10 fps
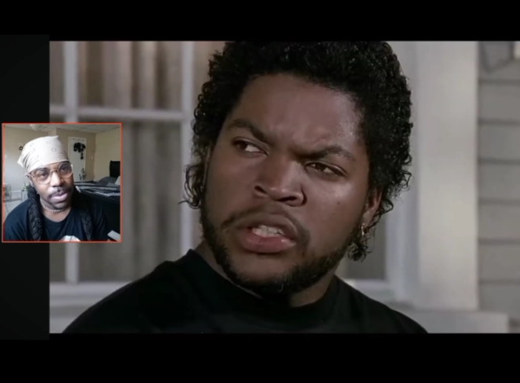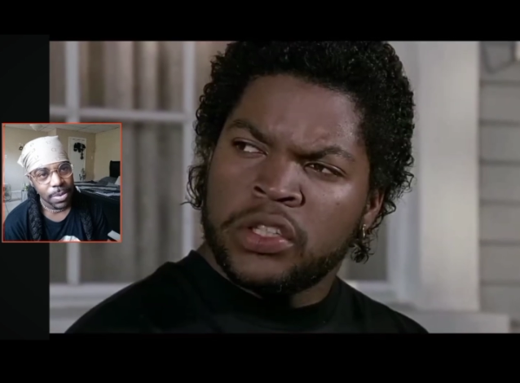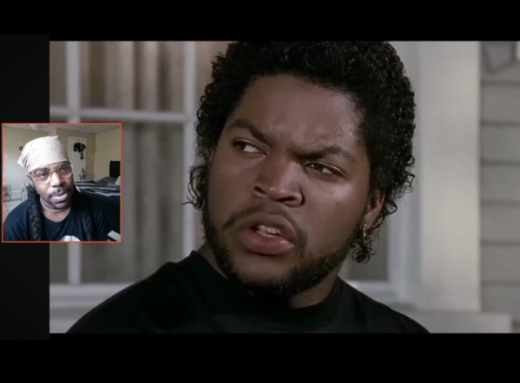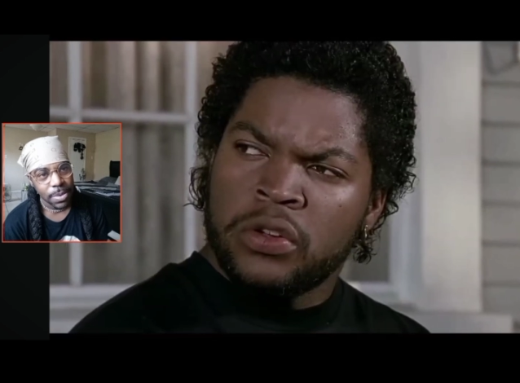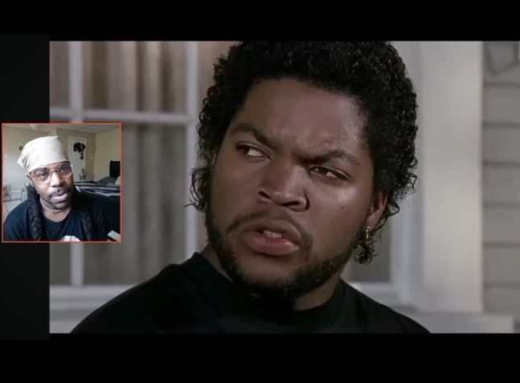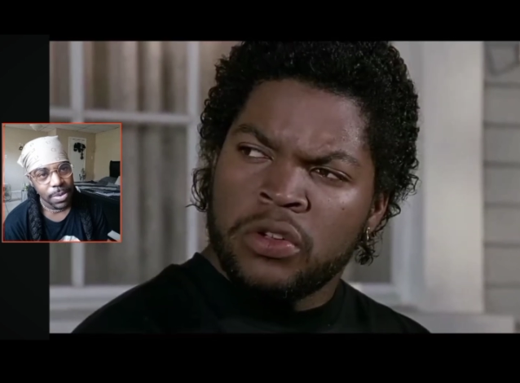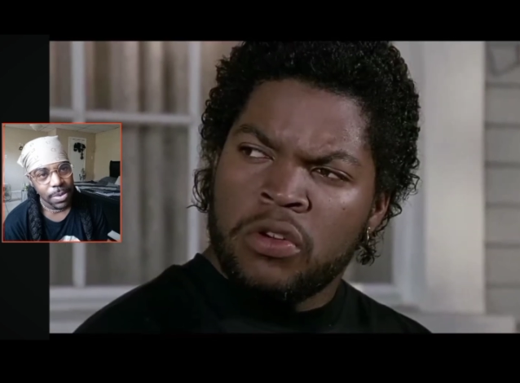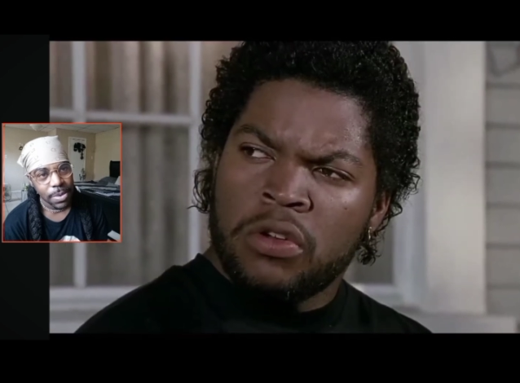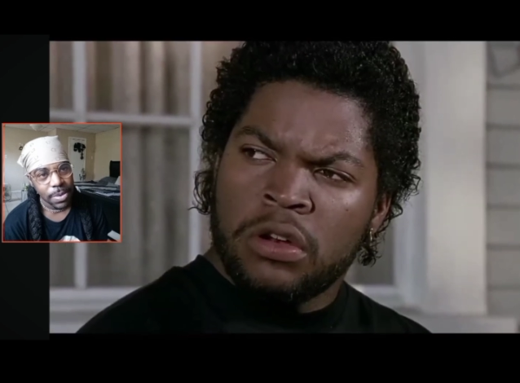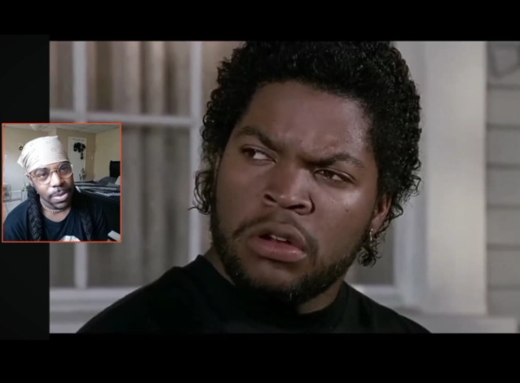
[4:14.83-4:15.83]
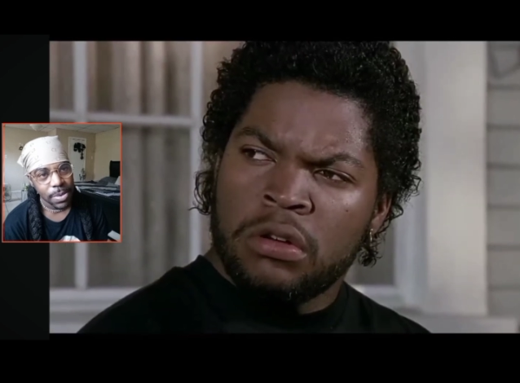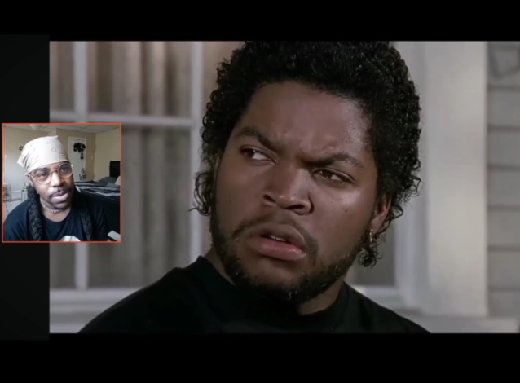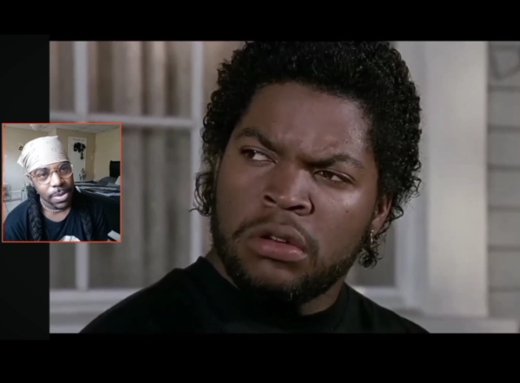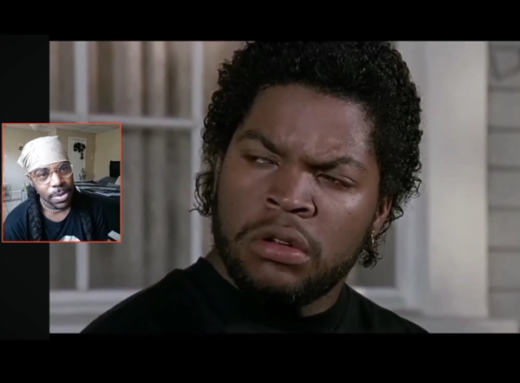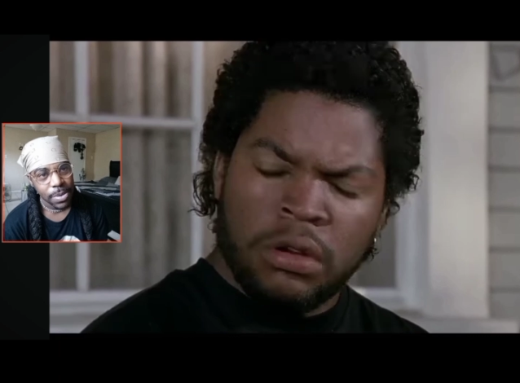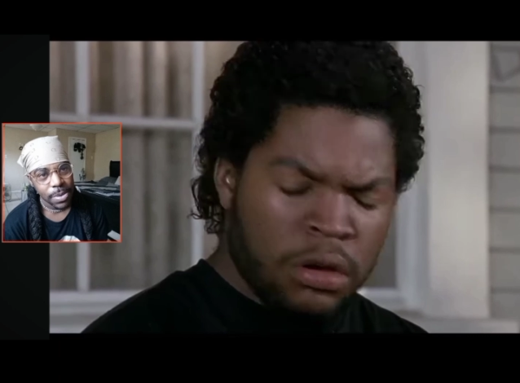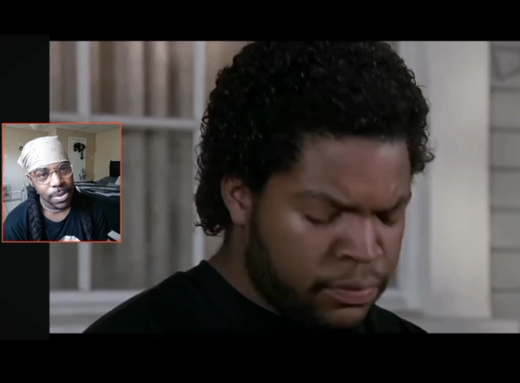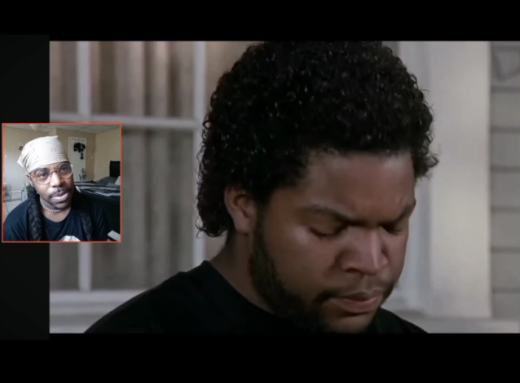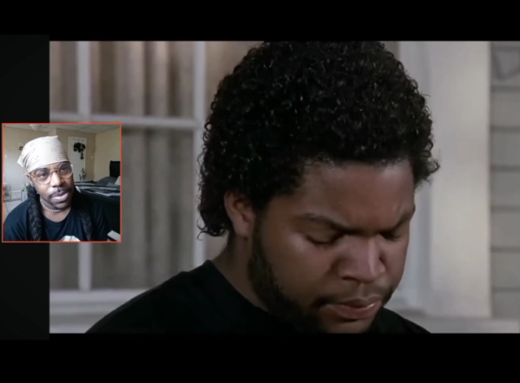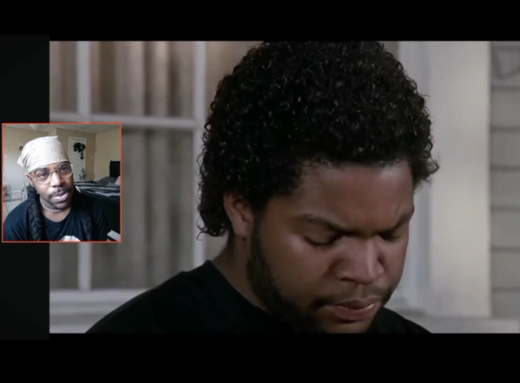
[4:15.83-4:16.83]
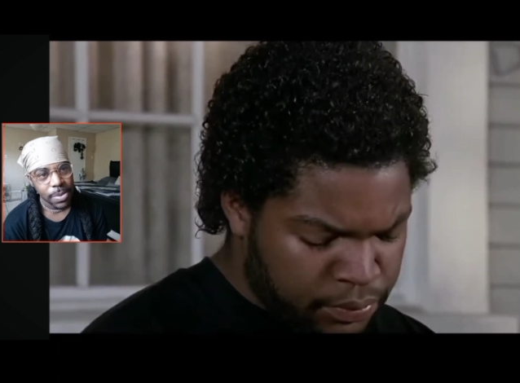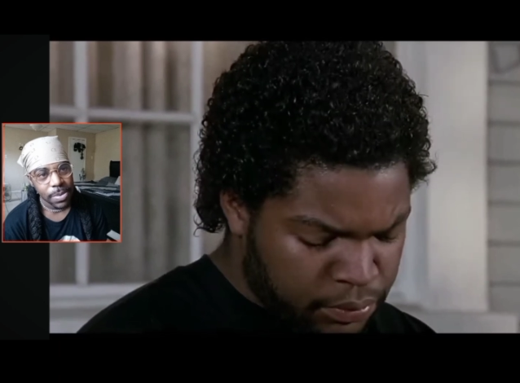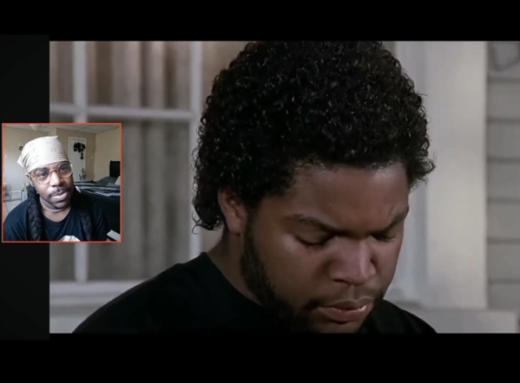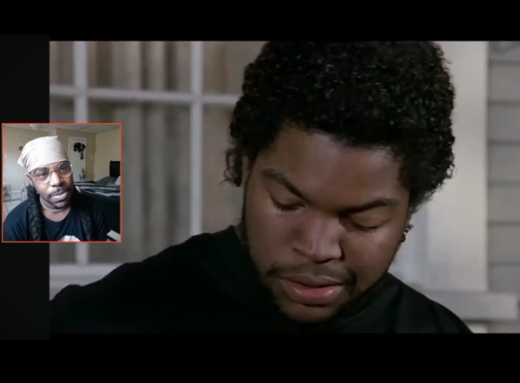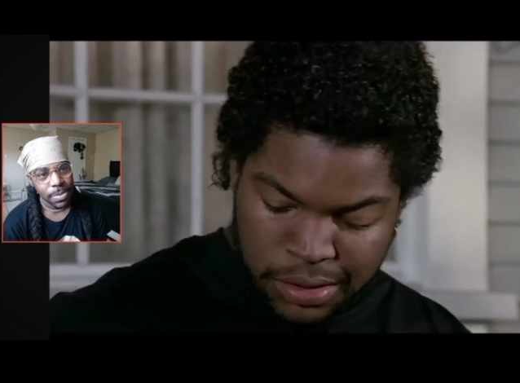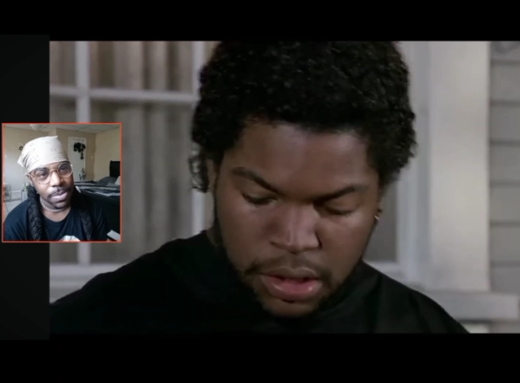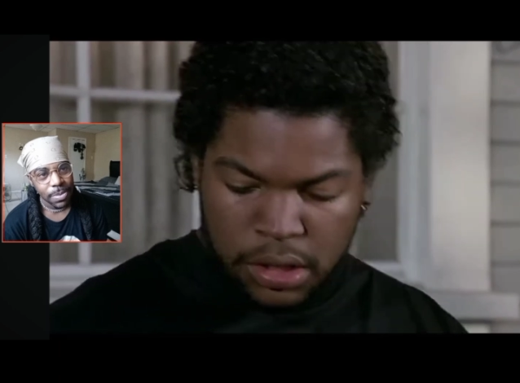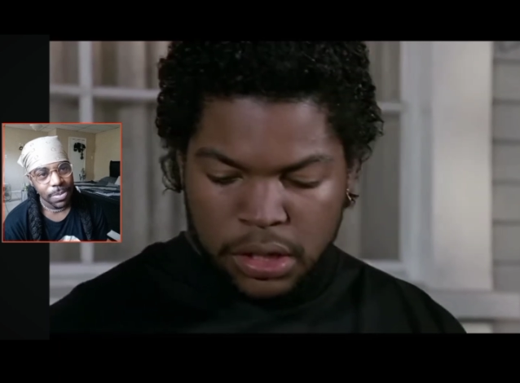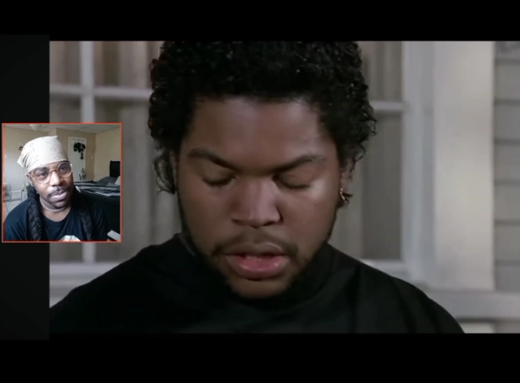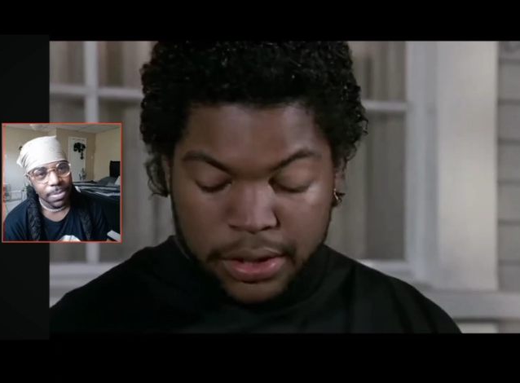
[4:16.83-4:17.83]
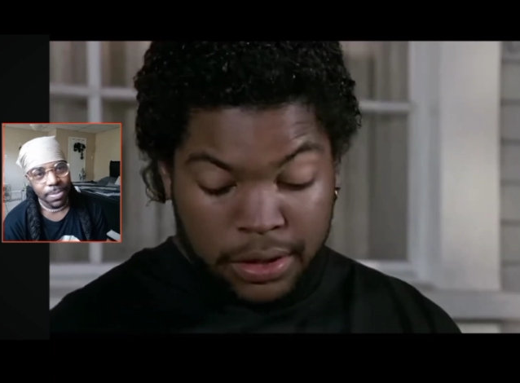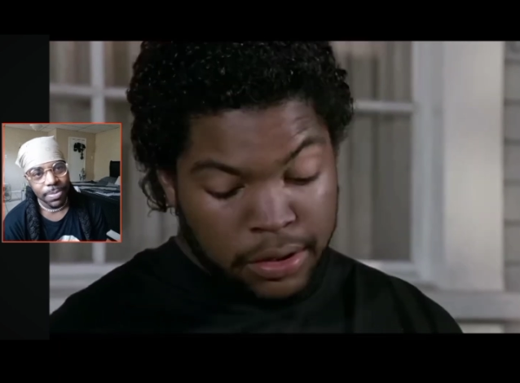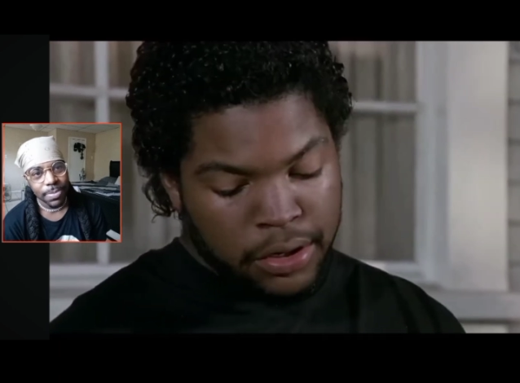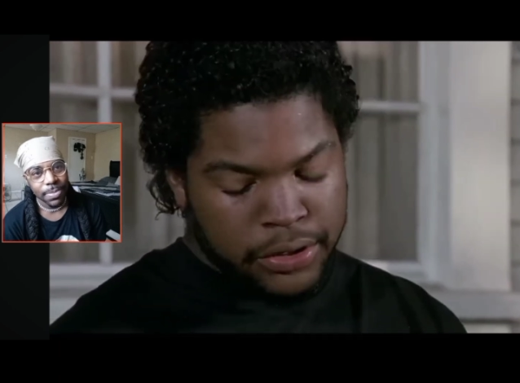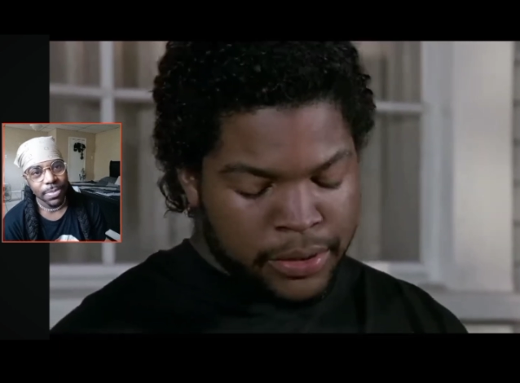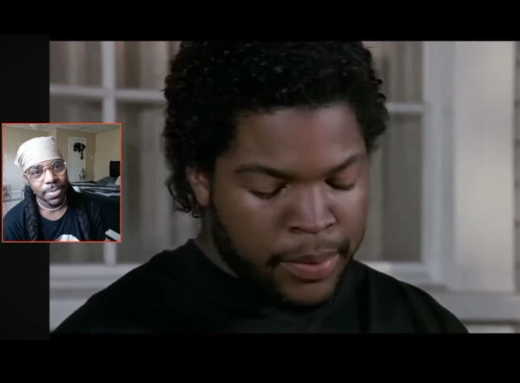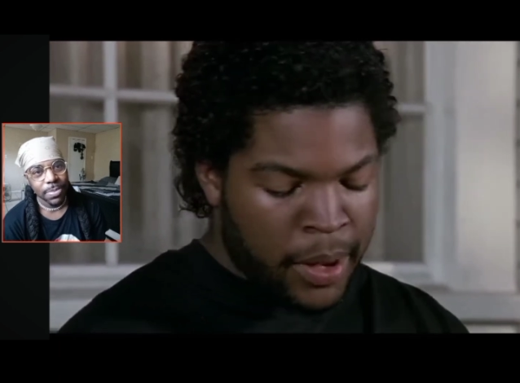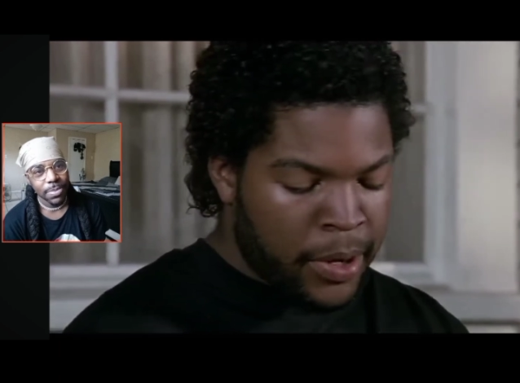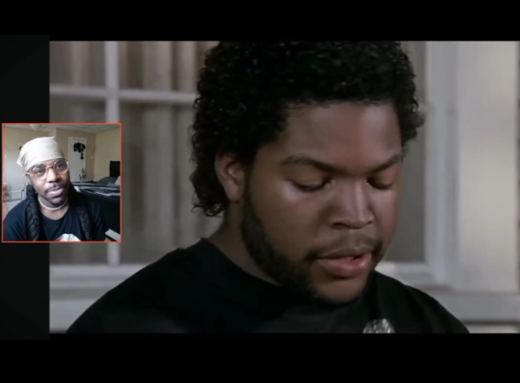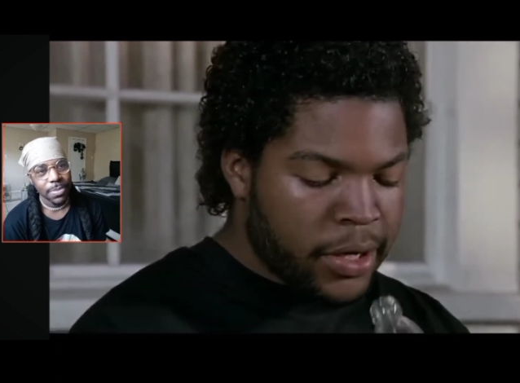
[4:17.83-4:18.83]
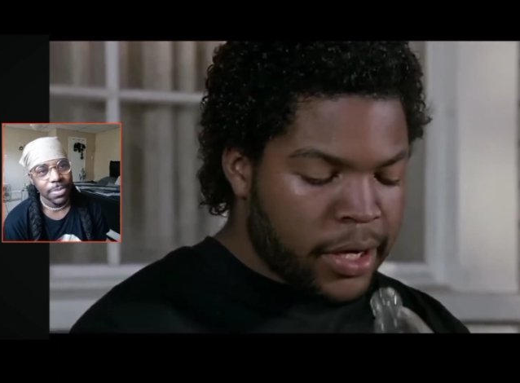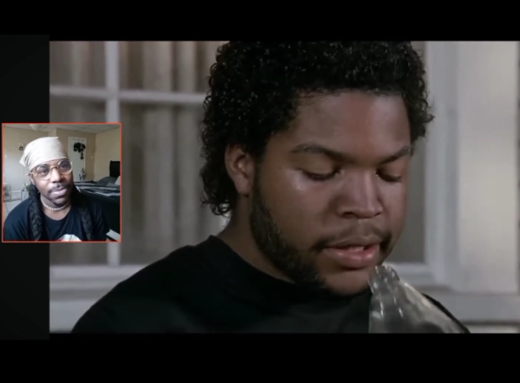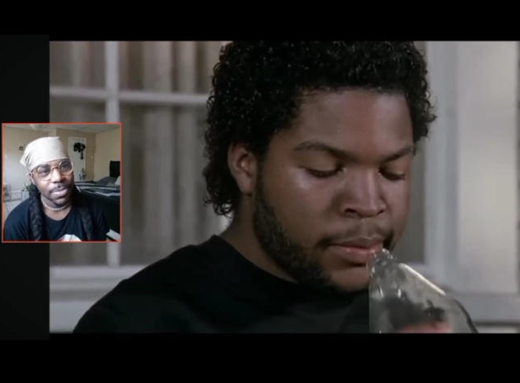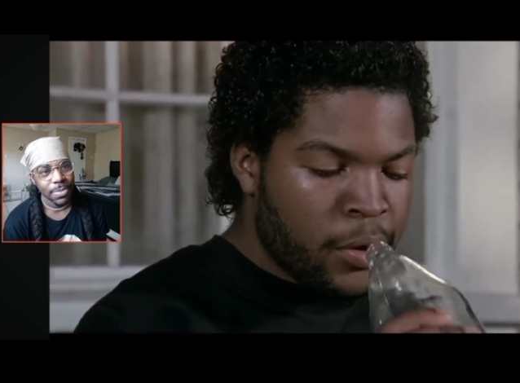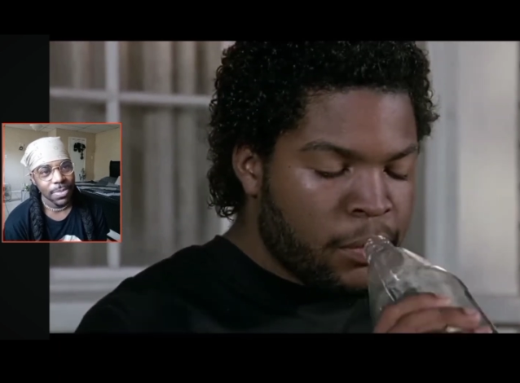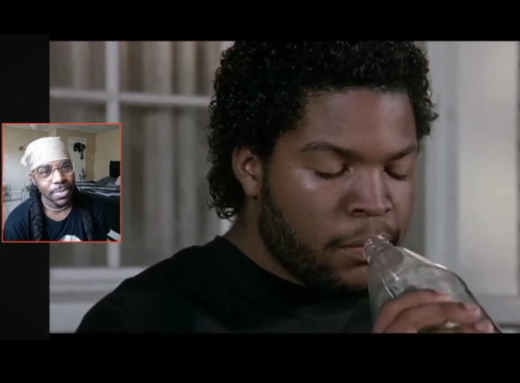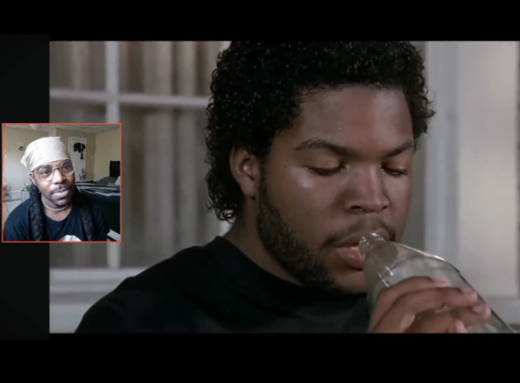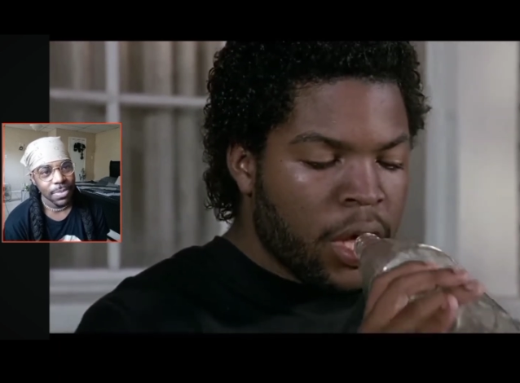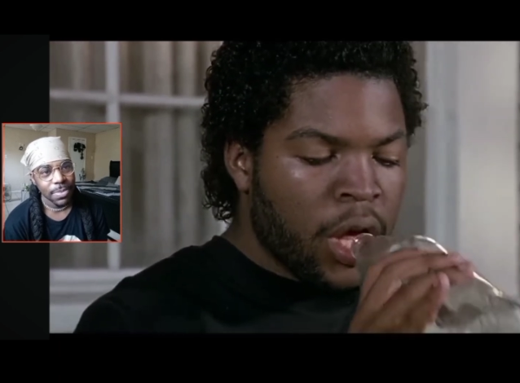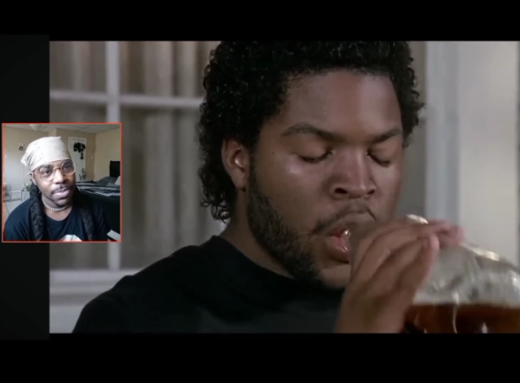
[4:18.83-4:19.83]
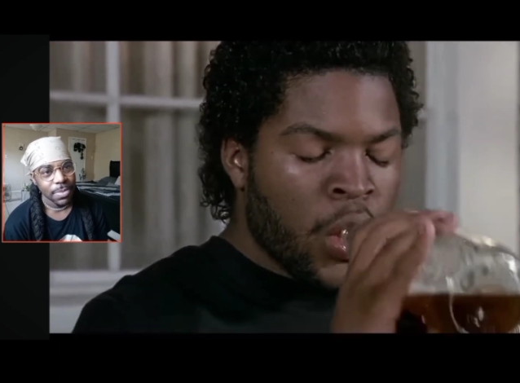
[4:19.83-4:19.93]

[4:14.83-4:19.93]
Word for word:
Speaker 1: it just goes on and on, you know. Next thing you know, somebody might try to smoke me.